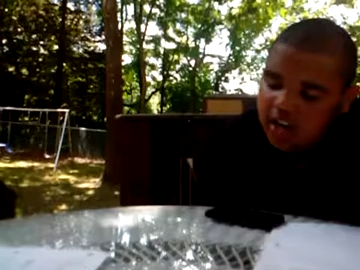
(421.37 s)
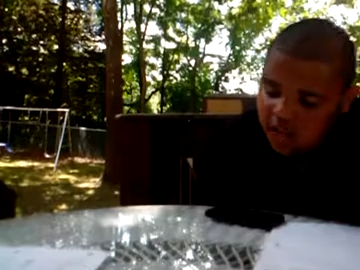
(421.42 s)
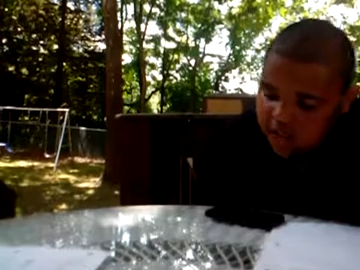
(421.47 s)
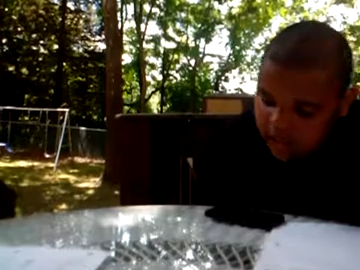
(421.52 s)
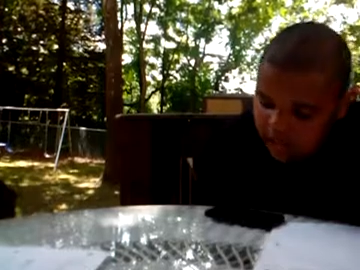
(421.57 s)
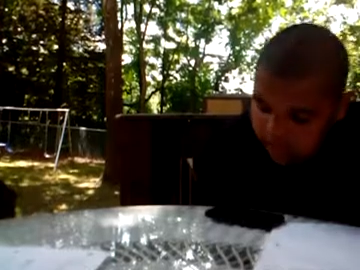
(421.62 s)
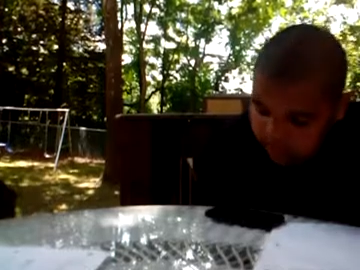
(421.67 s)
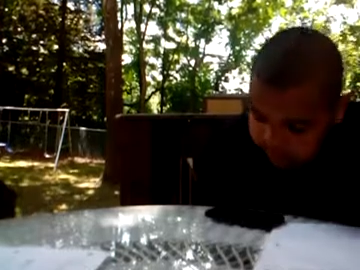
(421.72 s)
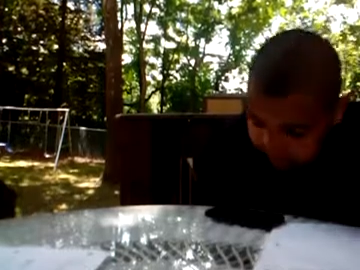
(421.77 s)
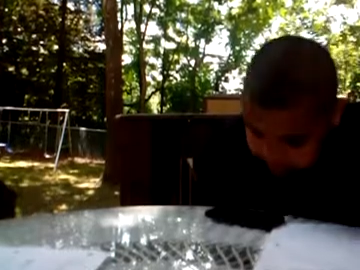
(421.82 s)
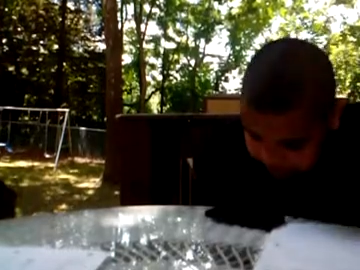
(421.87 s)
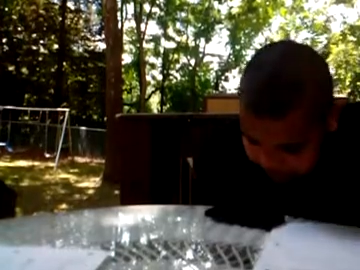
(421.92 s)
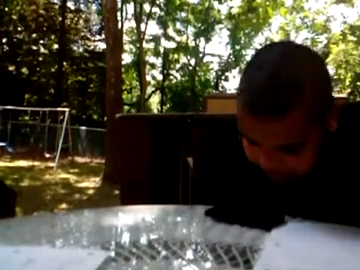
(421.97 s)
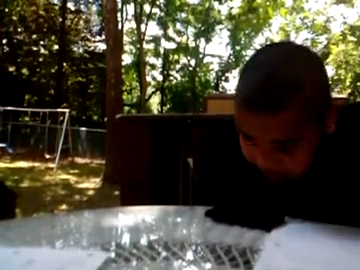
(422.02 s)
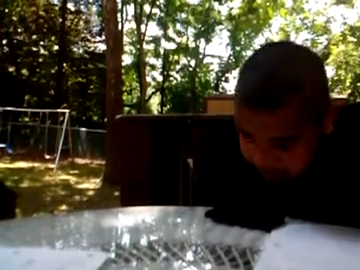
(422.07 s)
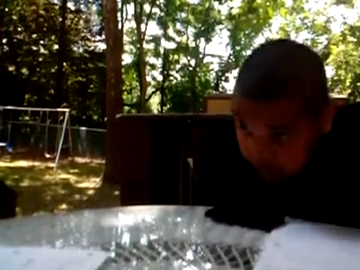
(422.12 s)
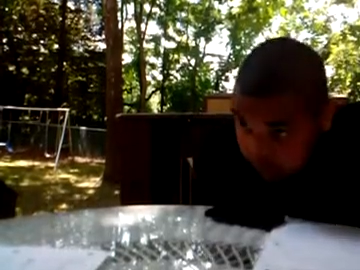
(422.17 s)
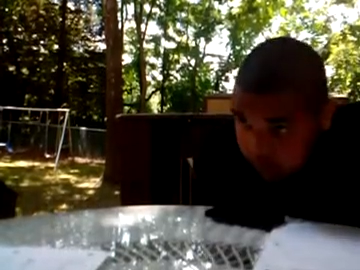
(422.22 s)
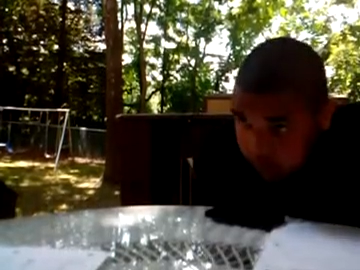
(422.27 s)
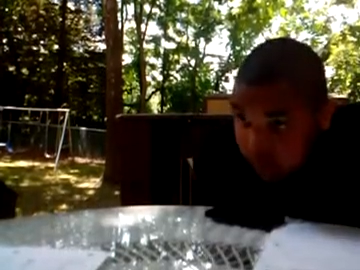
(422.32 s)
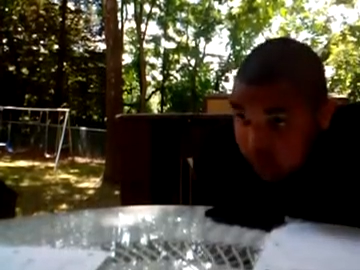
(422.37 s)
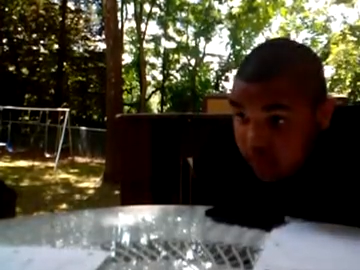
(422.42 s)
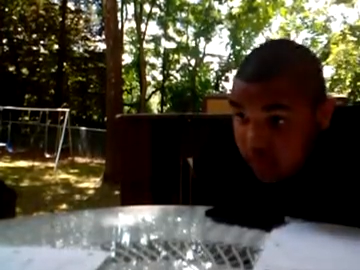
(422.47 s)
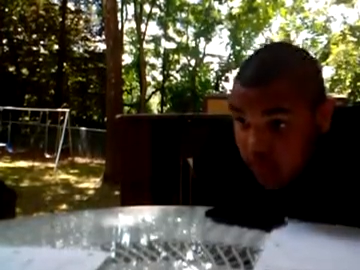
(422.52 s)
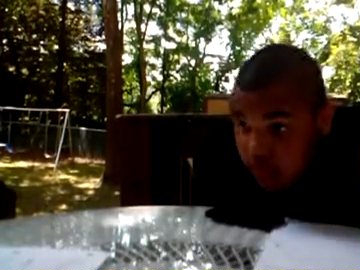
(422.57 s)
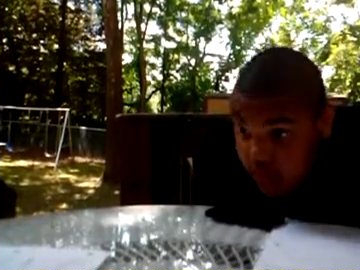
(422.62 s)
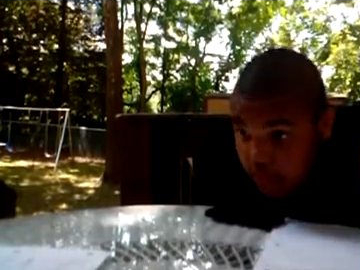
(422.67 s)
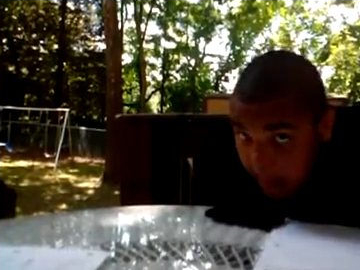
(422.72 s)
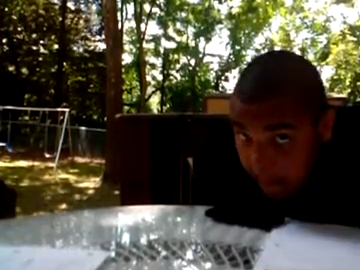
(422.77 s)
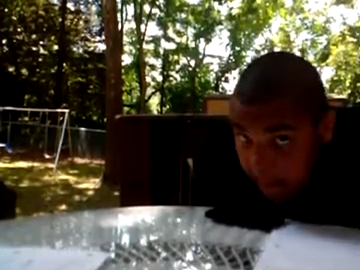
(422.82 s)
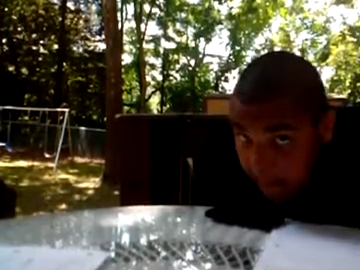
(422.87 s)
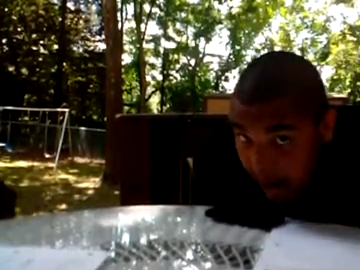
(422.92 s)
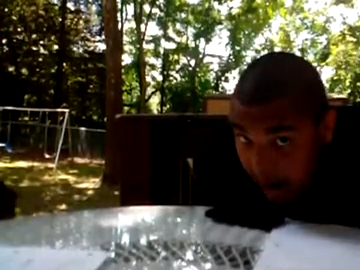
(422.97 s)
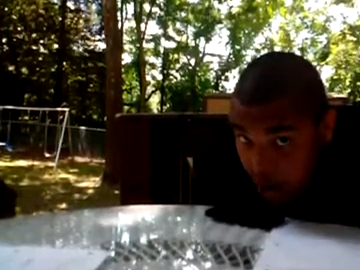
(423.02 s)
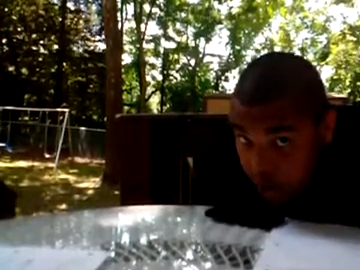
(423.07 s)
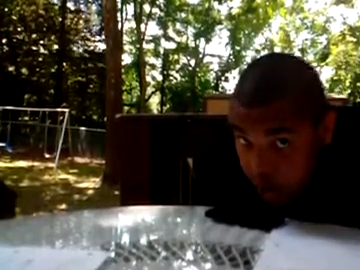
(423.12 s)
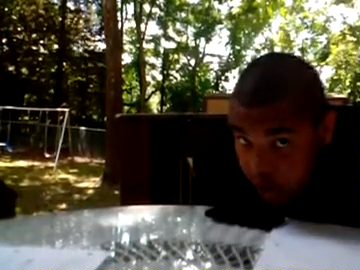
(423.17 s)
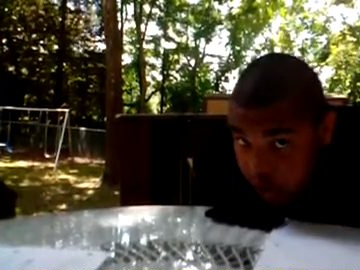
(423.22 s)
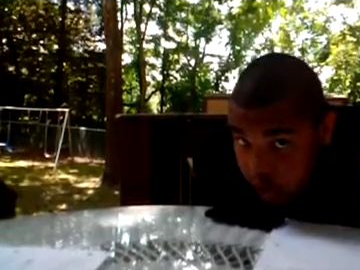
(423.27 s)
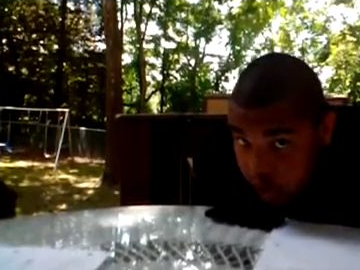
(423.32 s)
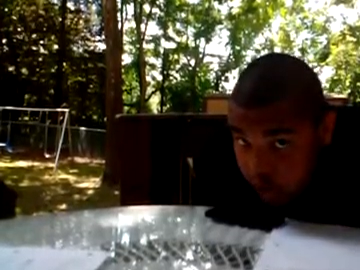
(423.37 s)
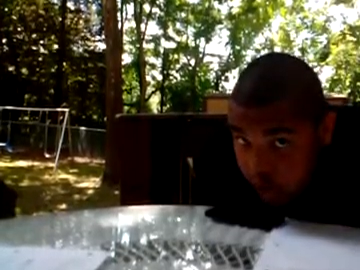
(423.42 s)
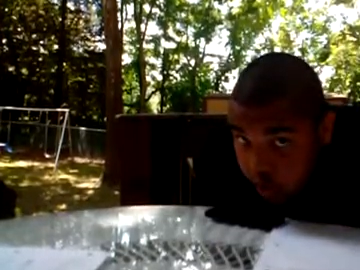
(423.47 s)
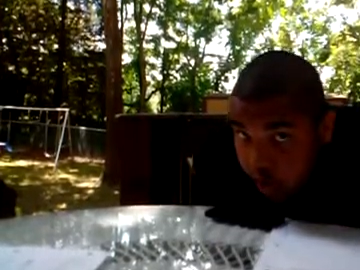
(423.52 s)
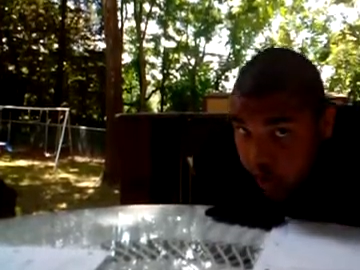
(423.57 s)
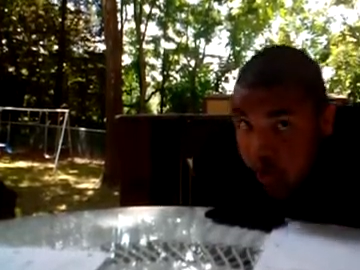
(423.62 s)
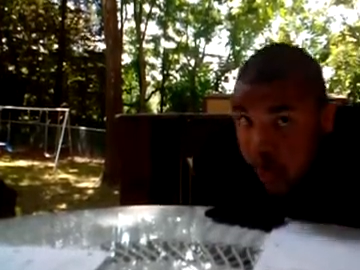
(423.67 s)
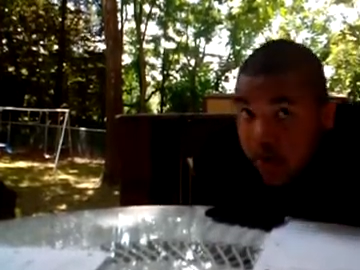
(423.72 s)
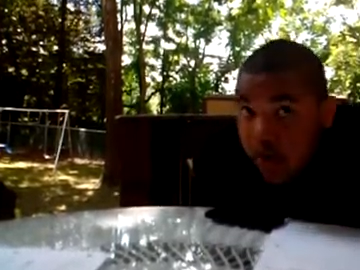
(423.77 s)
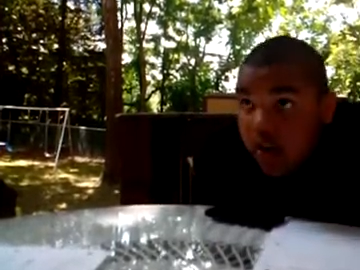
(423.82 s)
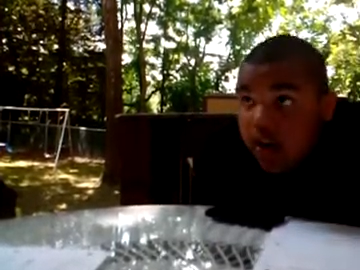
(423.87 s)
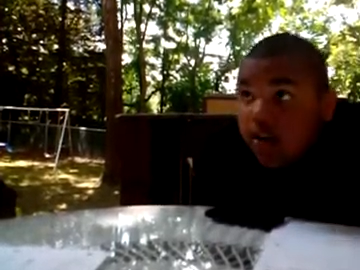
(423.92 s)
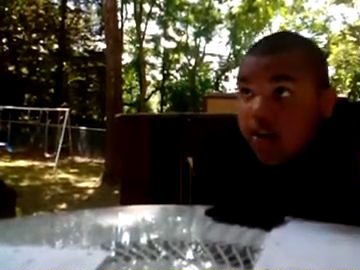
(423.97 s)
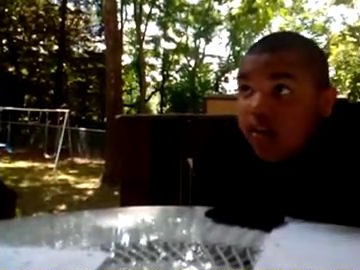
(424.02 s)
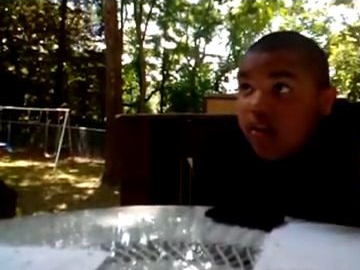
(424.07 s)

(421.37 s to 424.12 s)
that power issue.